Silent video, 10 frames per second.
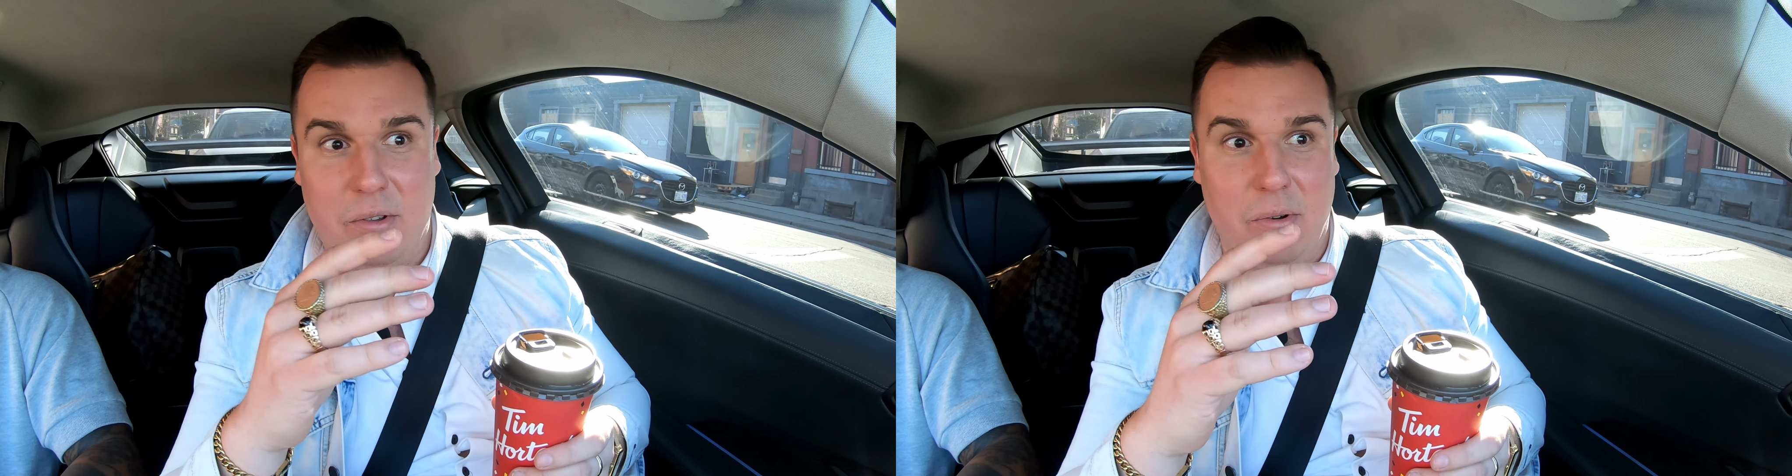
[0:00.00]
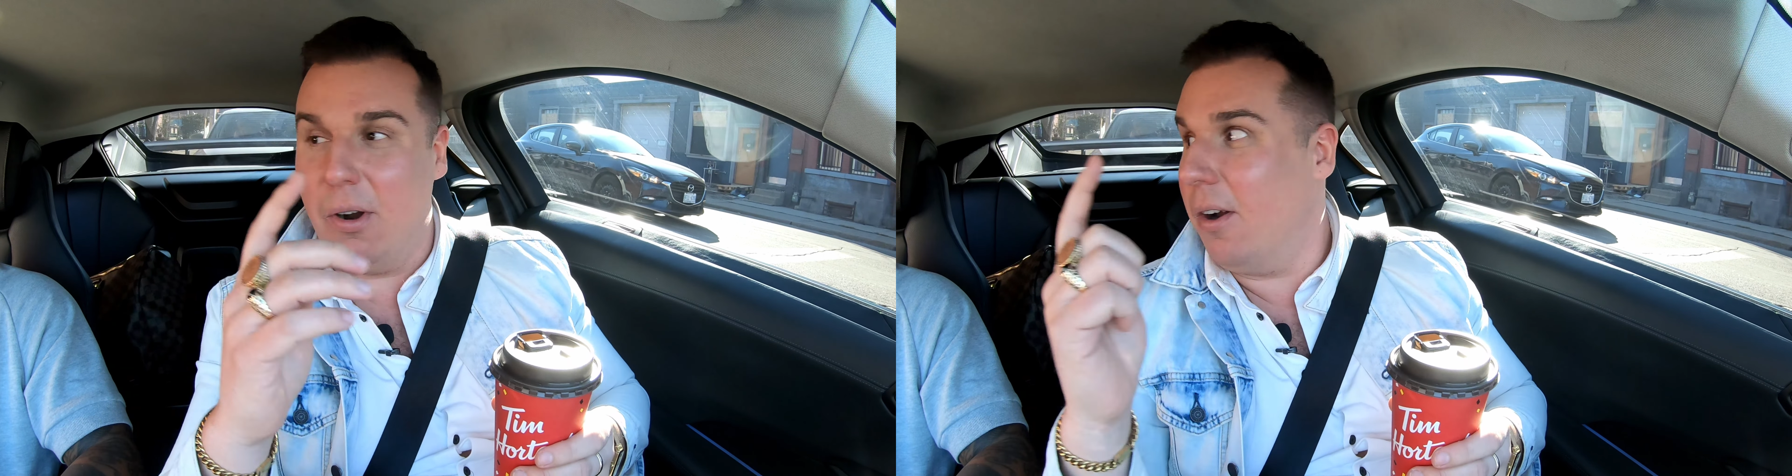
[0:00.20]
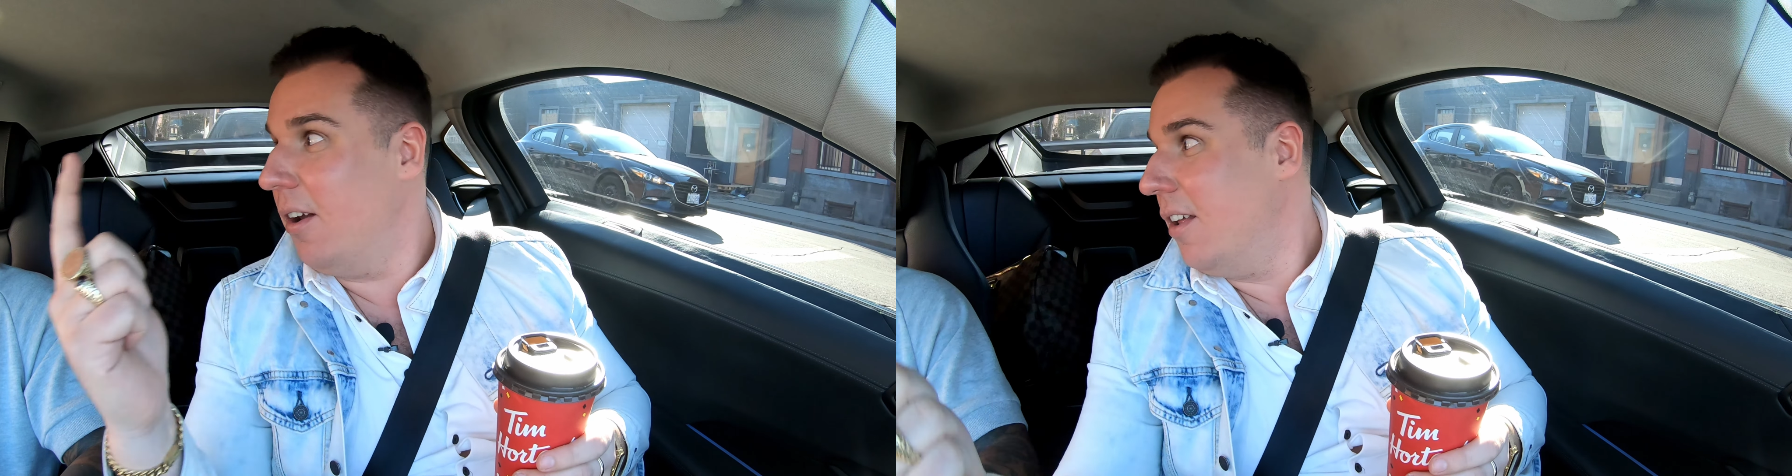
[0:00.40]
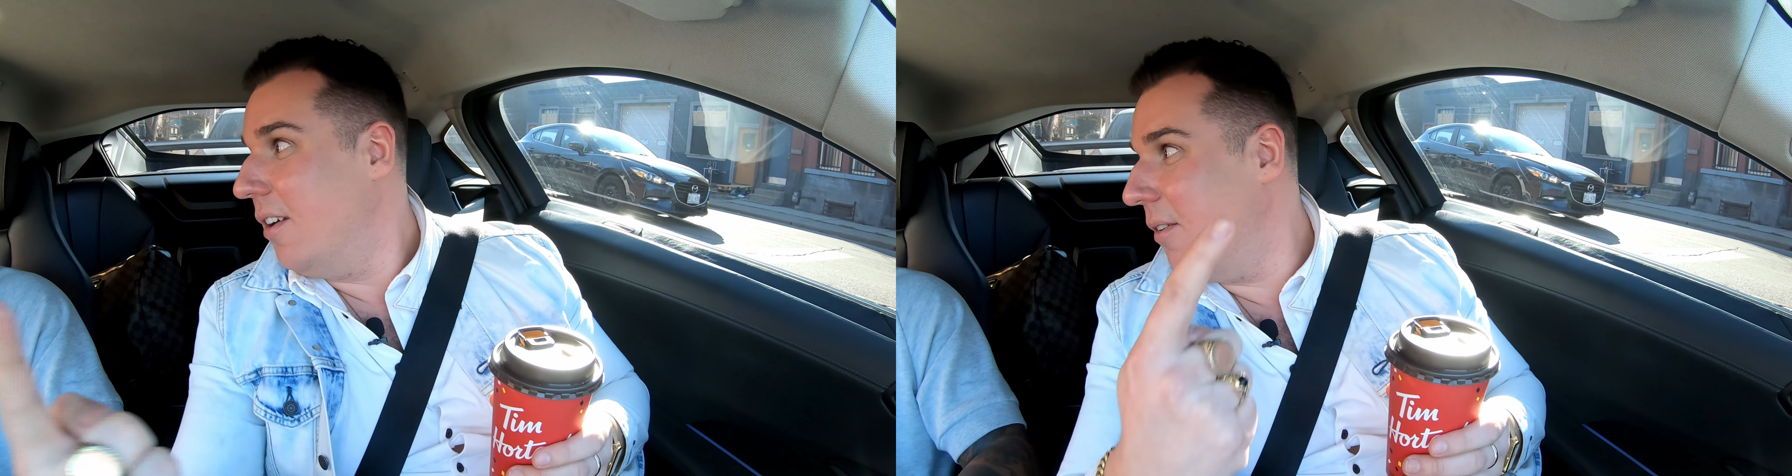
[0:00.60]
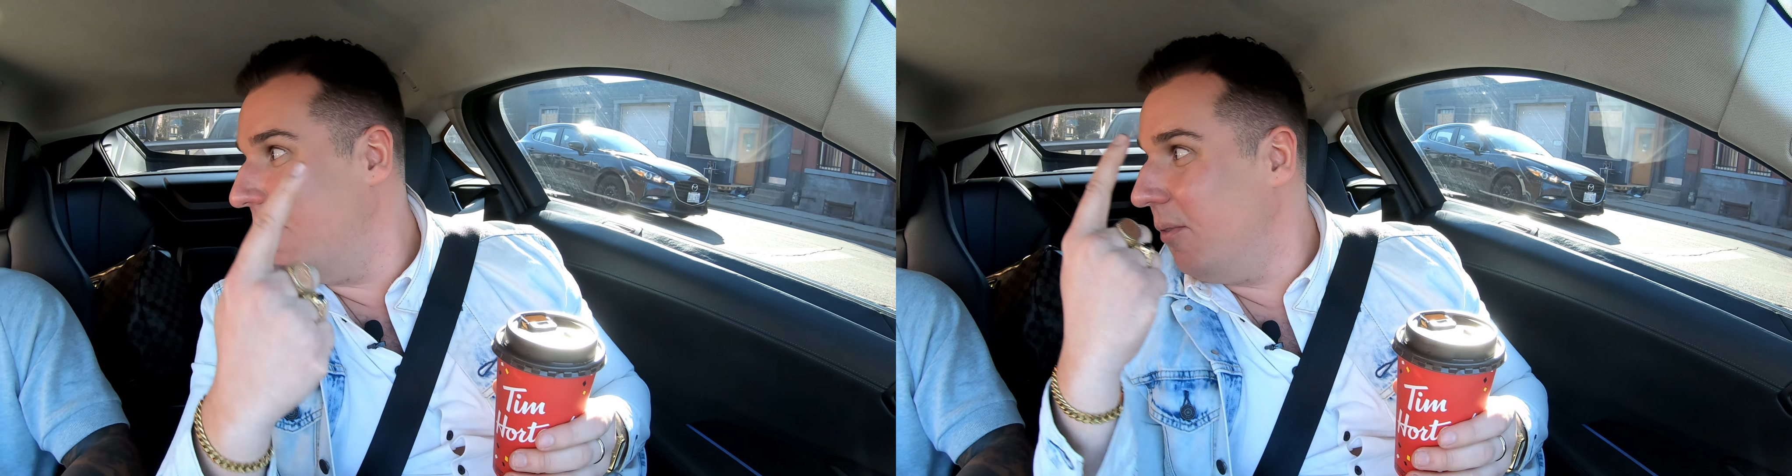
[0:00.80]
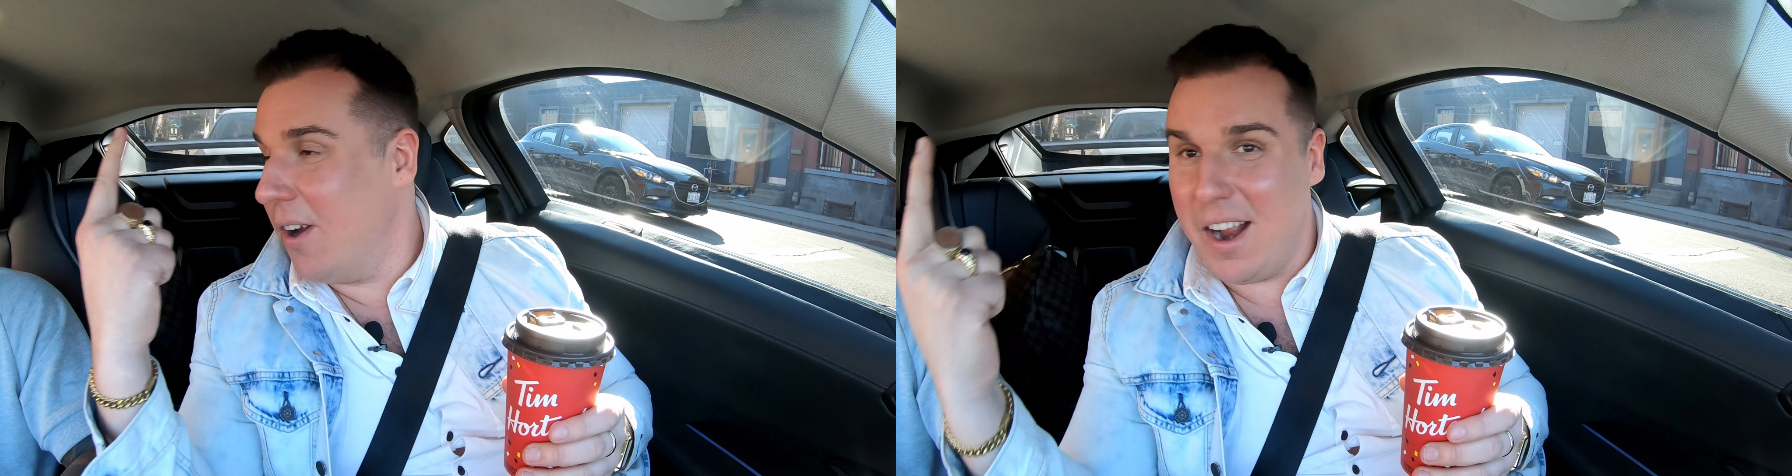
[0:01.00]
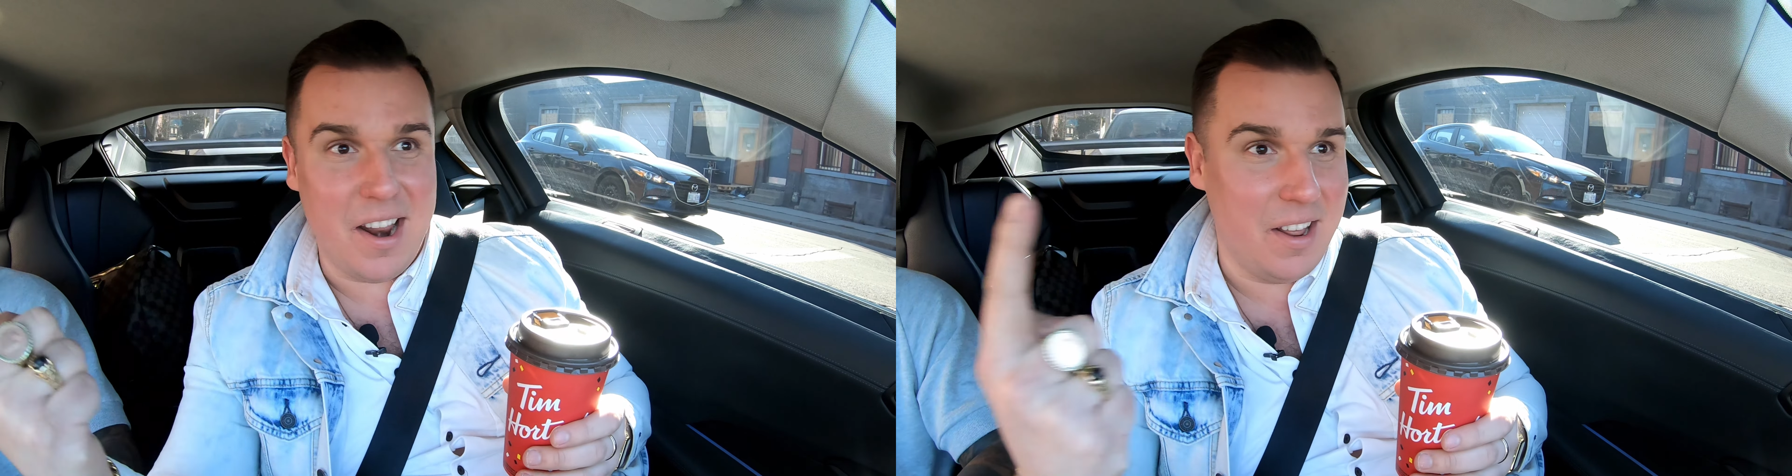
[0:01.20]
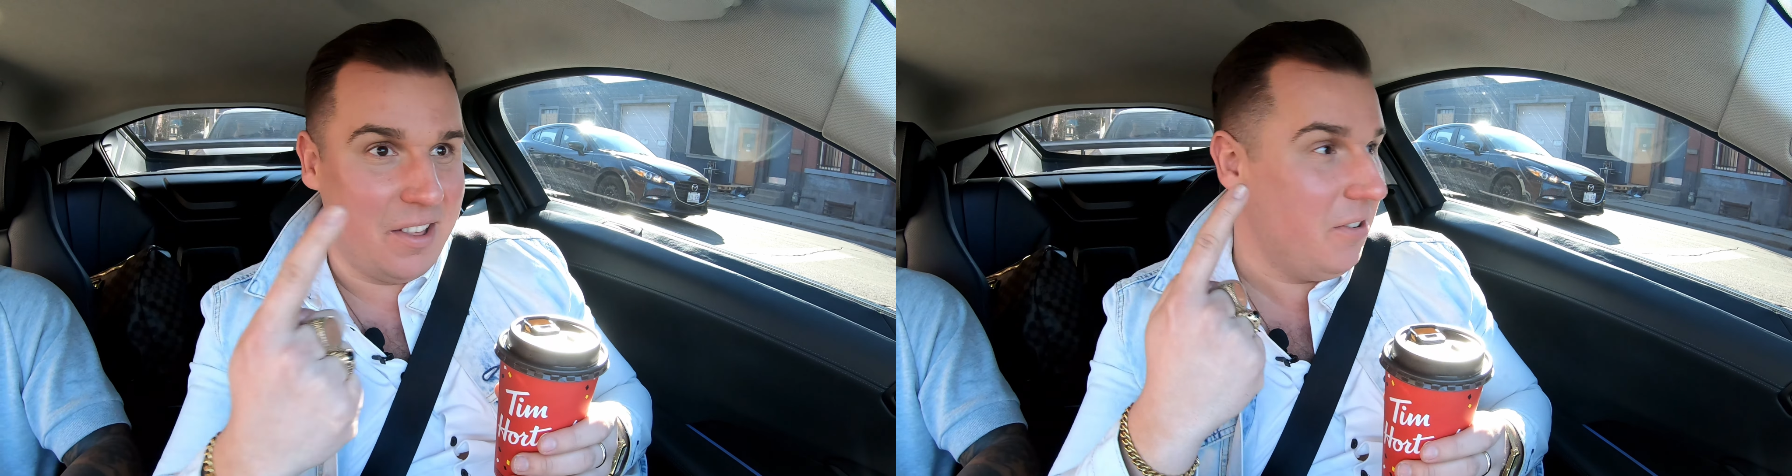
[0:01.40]
right, store right, right it,
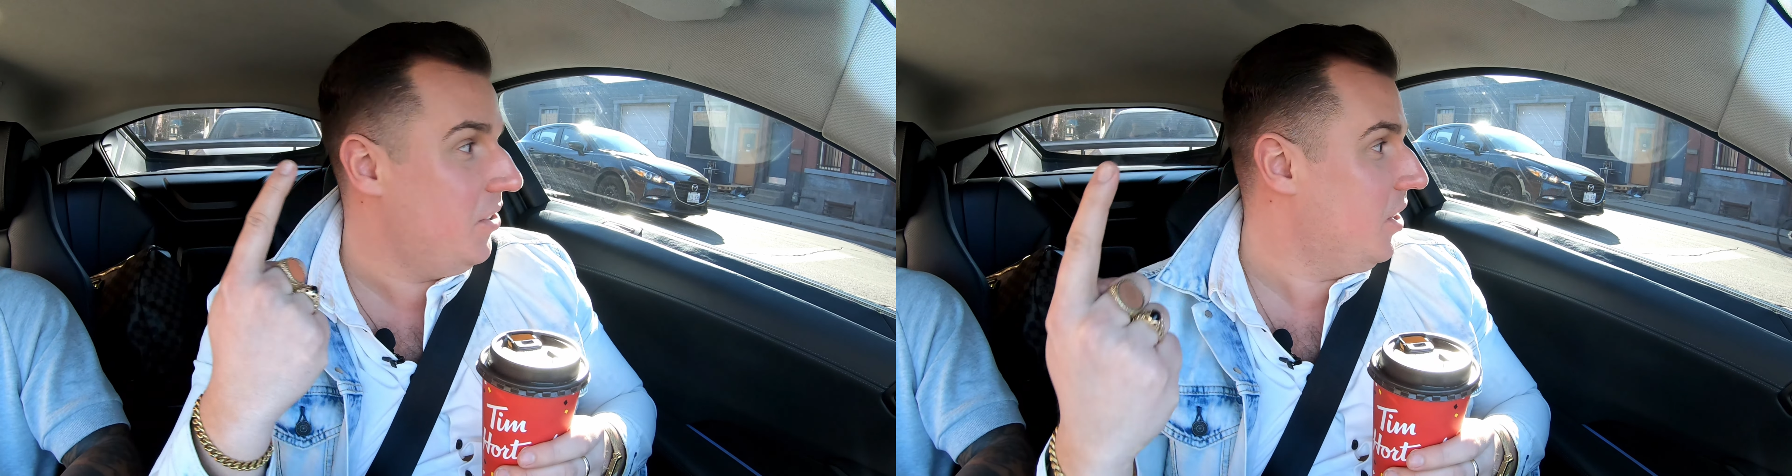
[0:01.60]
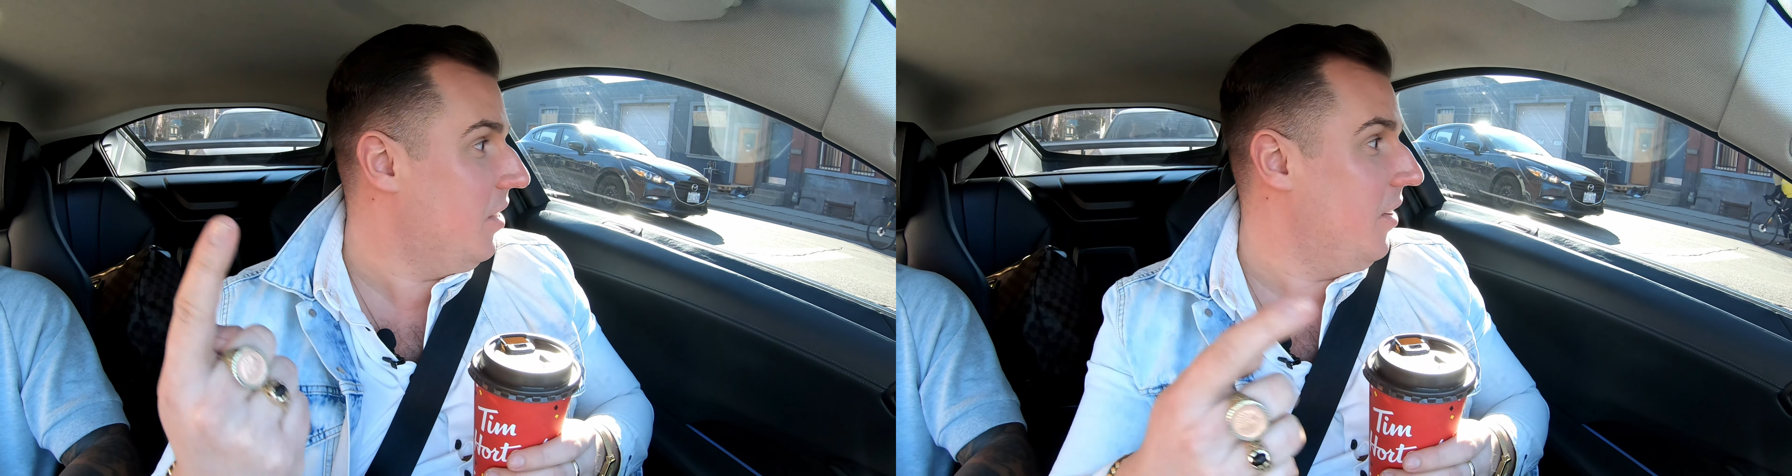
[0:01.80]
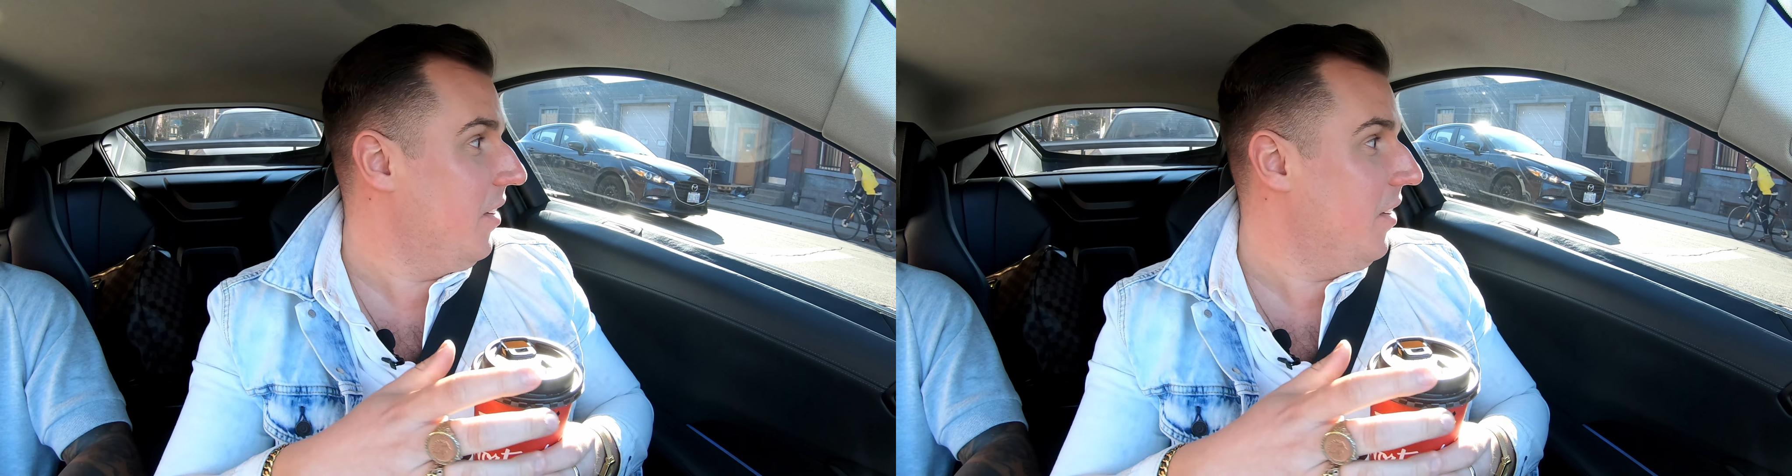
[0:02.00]
next to each other.